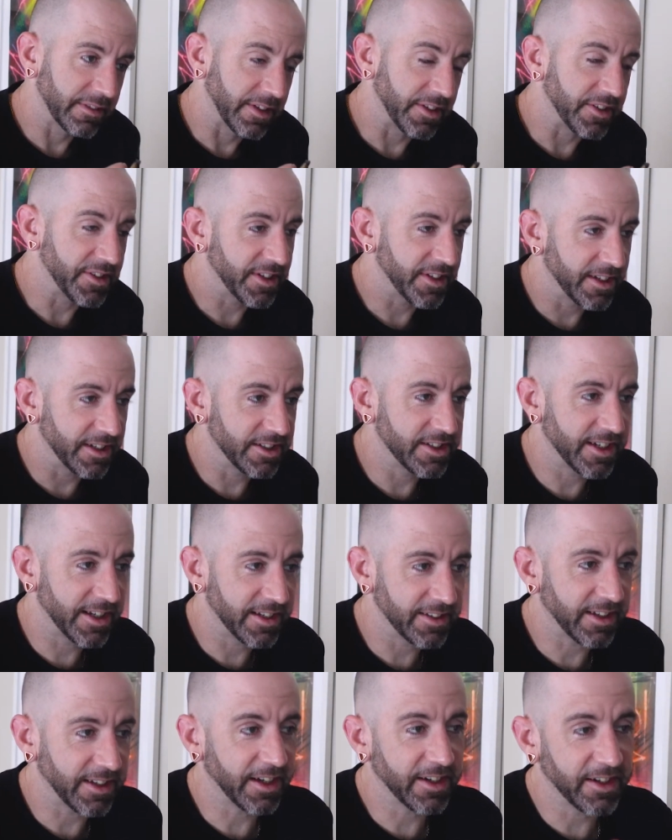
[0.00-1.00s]
There's a good
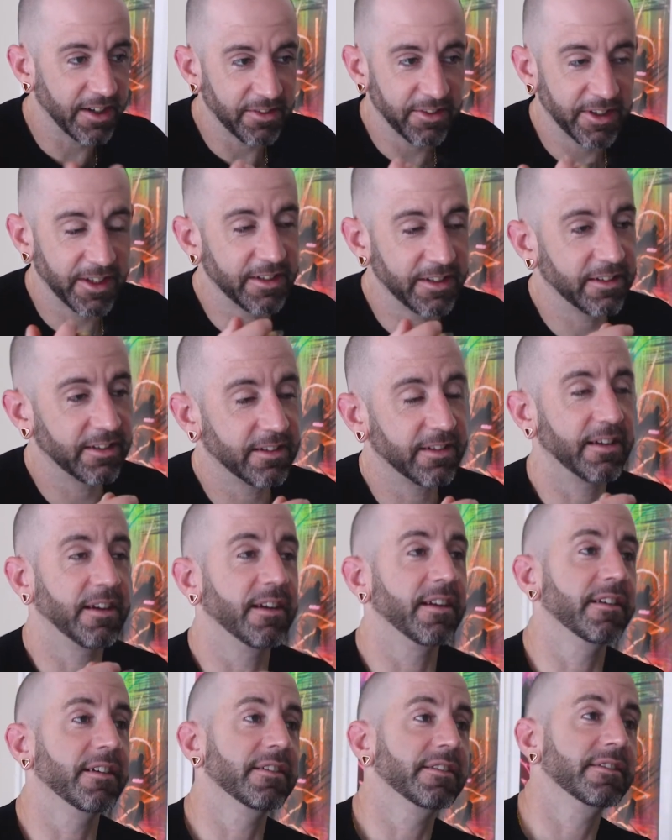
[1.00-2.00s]
chance I could
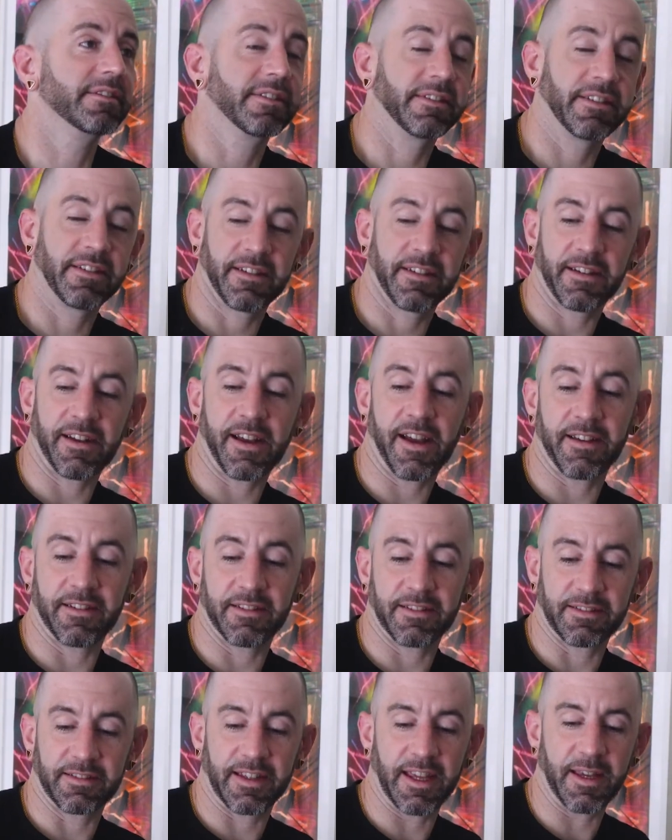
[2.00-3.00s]
have
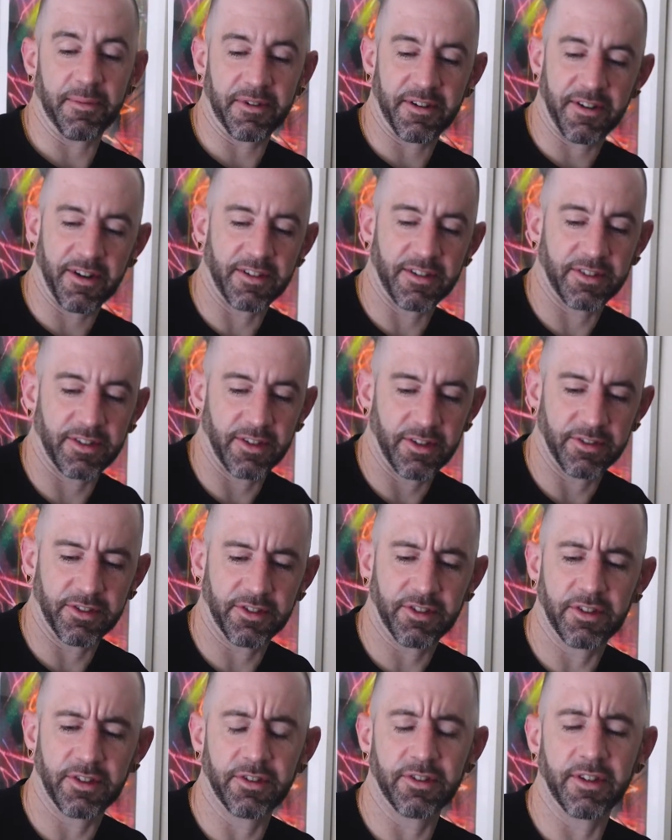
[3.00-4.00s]
came across
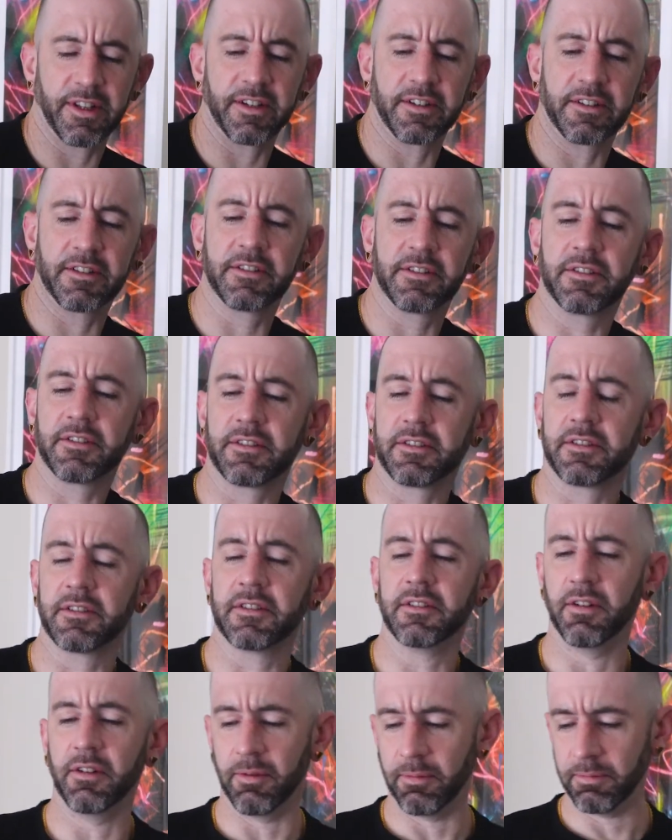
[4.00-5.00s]
those too then.
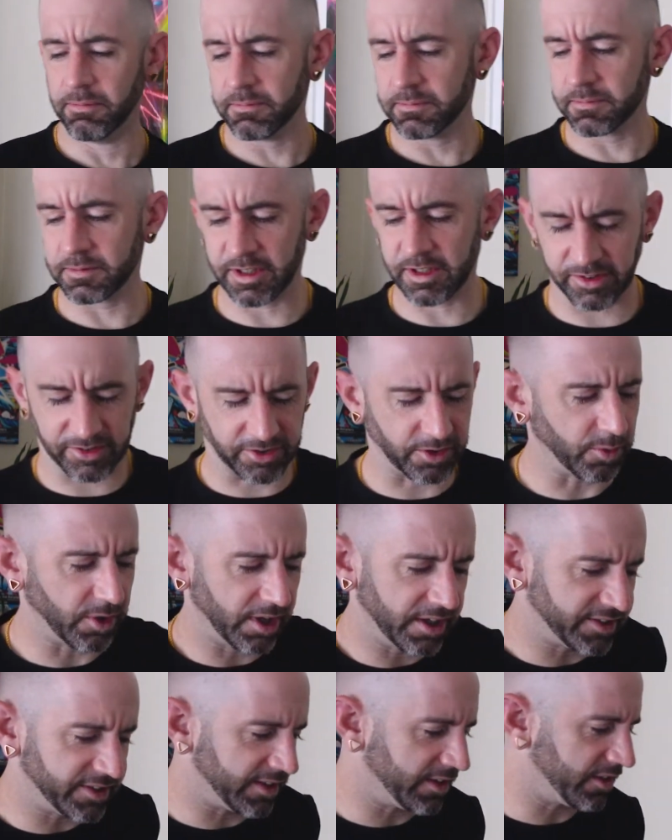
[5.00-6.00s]
Because there
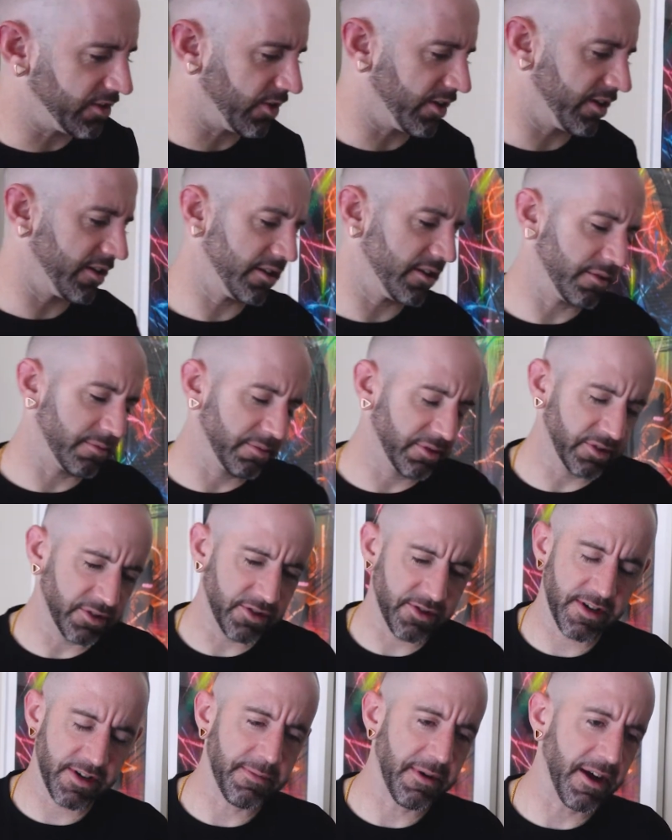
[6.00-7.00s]
was indoor Blue
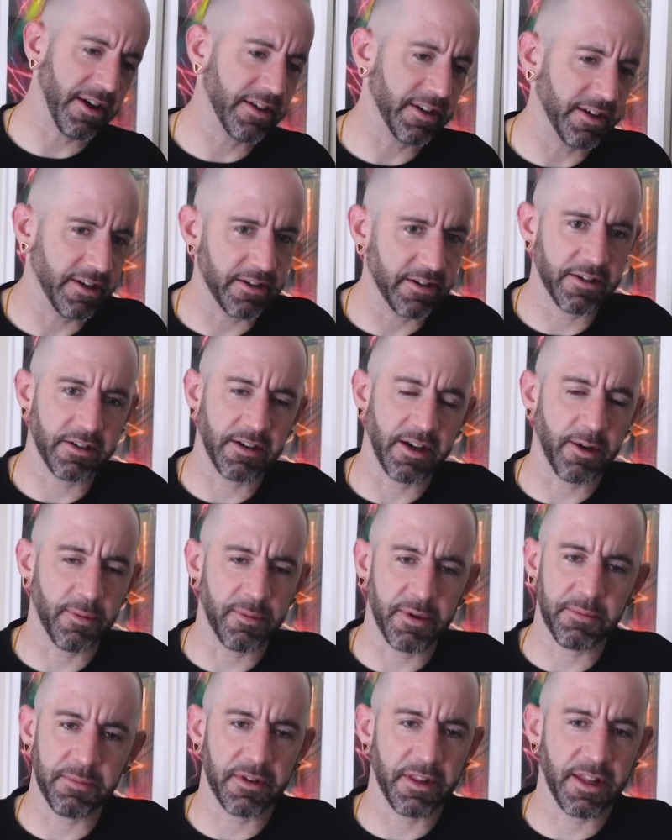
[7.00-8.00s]
Dream out here. I
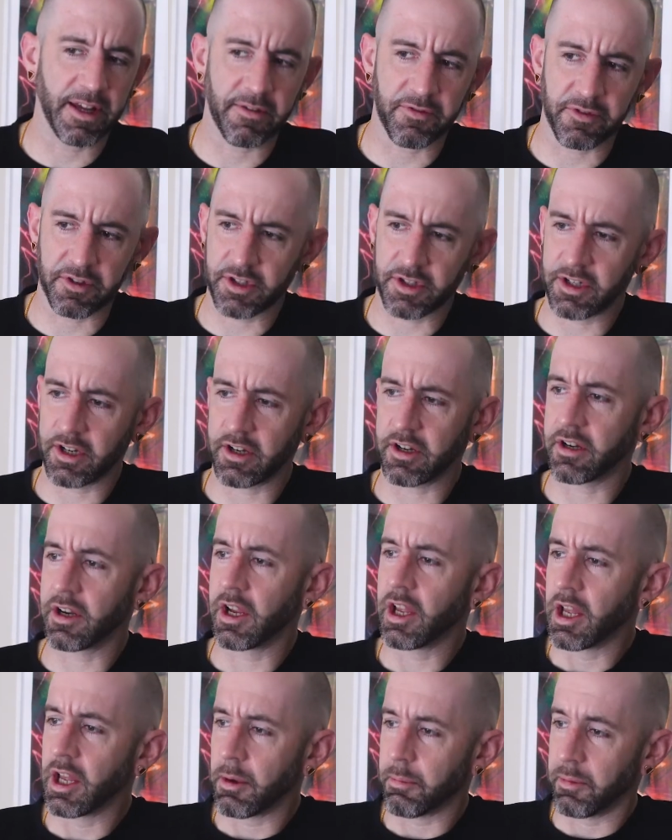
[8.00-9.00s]
remember that for sure.
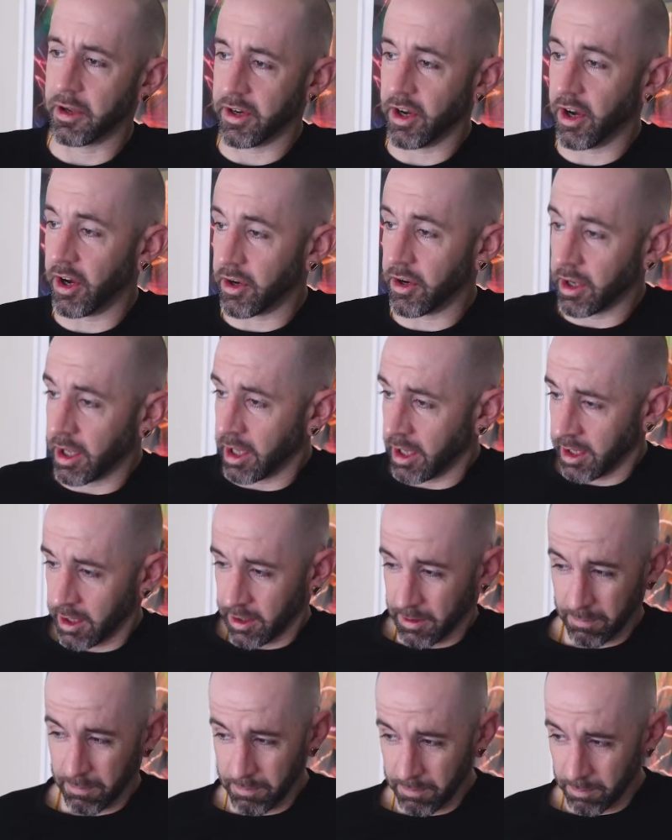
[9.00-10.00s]
But no,
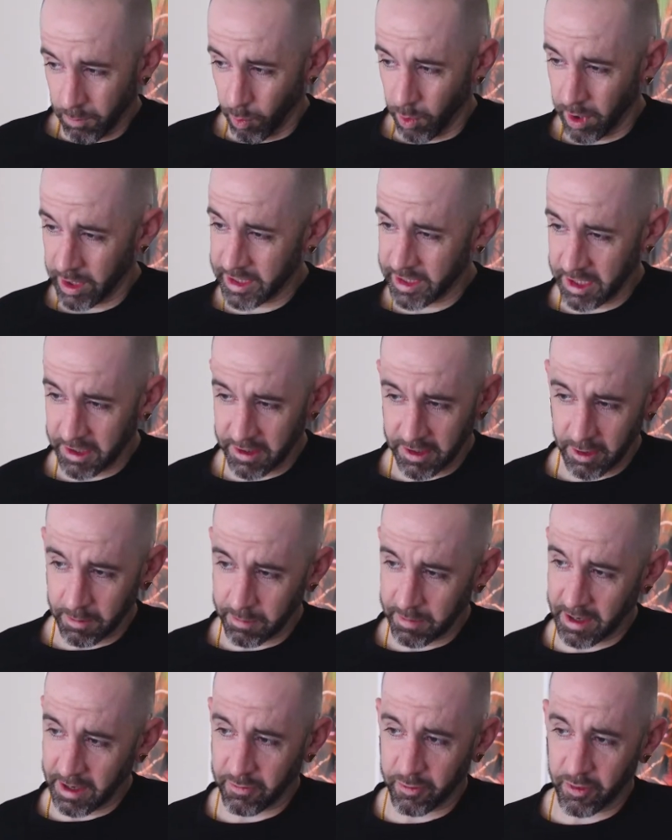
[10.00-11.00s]
one year though,
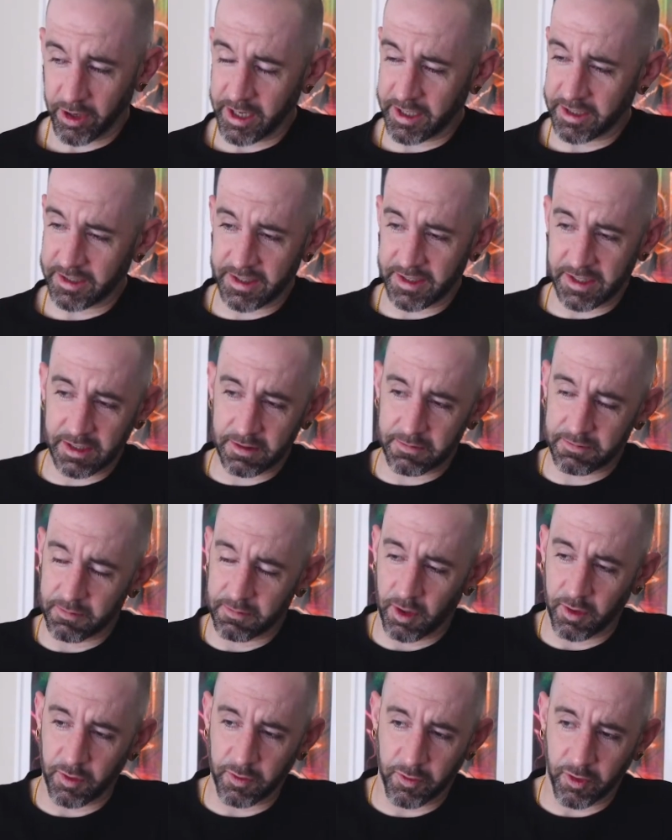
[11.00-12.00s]
my friend he
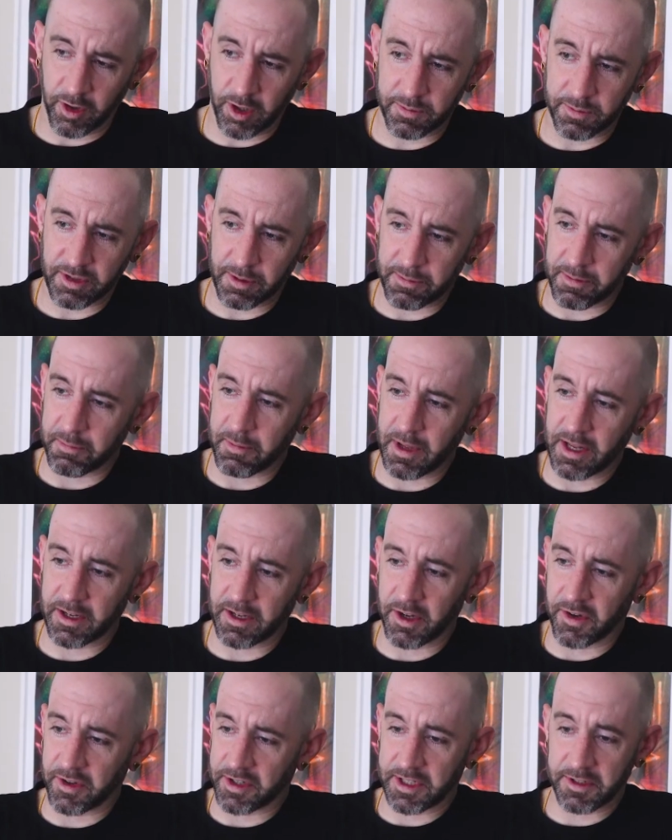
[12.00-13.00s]
owned farms up in
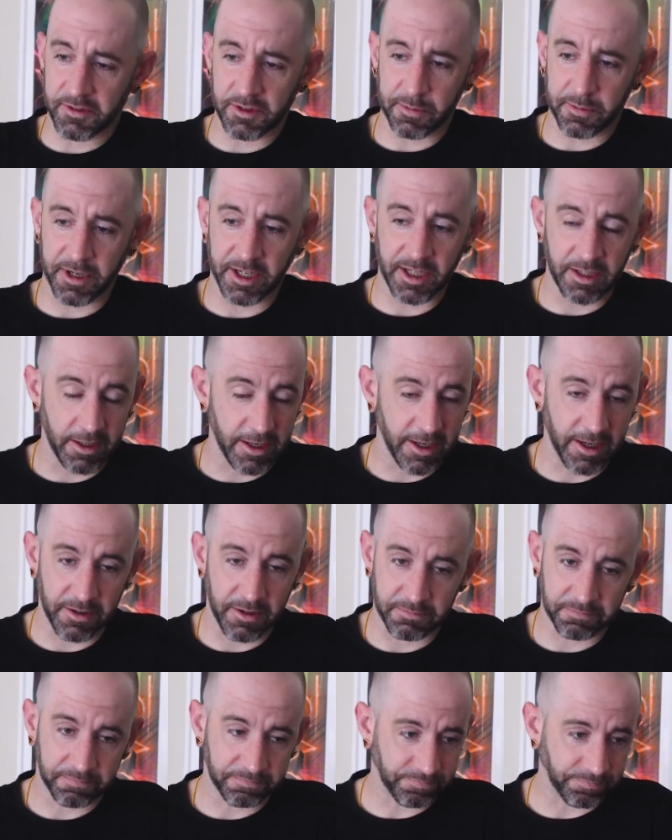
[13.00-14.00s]
Mendo, and he was bringing down